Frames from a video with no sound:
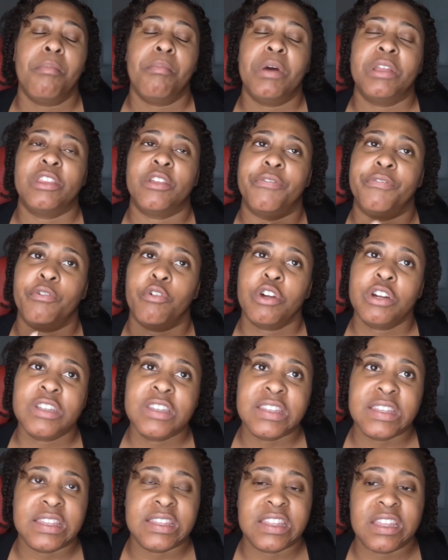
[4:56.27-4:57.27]
But the Florida
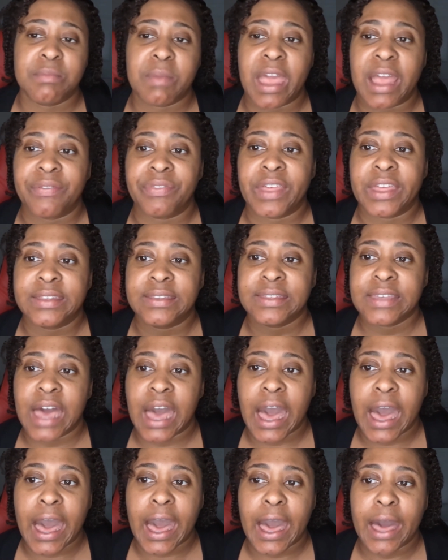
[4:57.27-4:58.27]
system at that
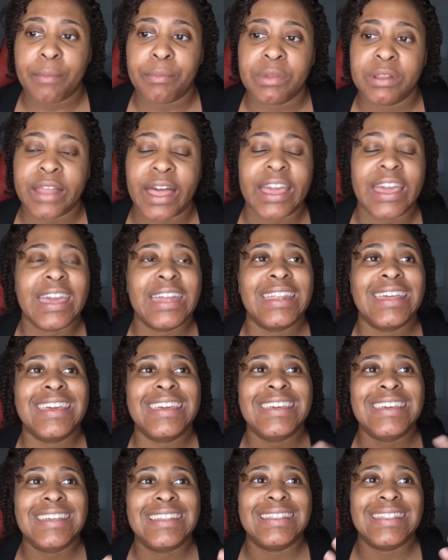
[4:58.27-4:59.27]
time,
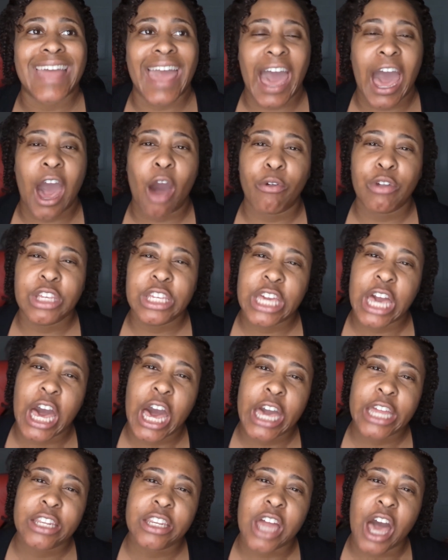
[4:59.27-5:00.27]
it allowed
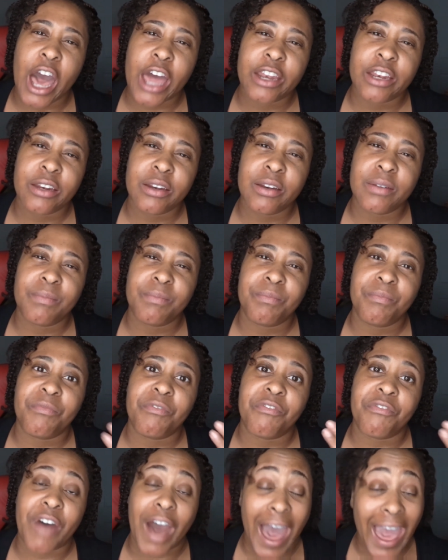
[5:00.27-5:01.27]
young,
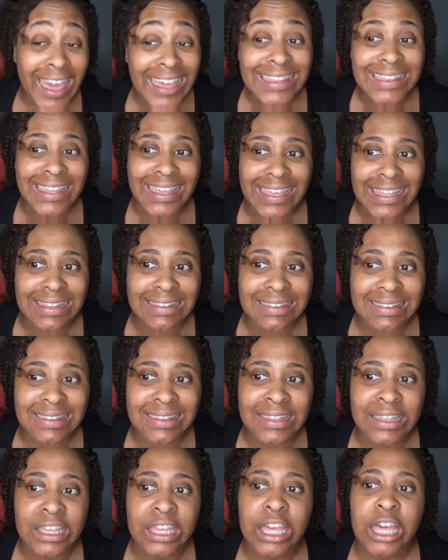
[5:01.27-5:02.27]

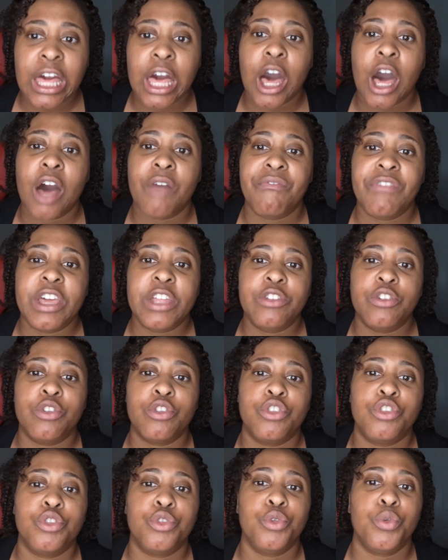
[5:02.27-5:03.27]
non-violent
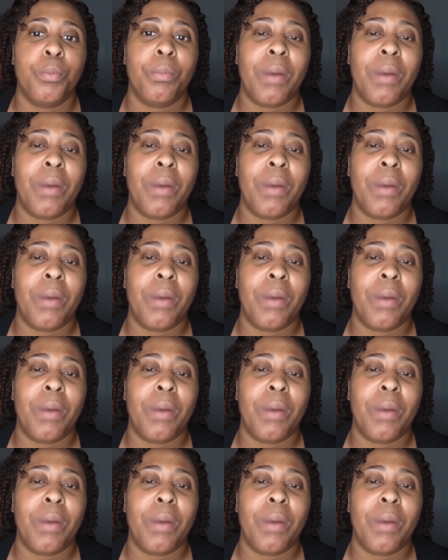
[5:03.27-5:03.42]
offenders to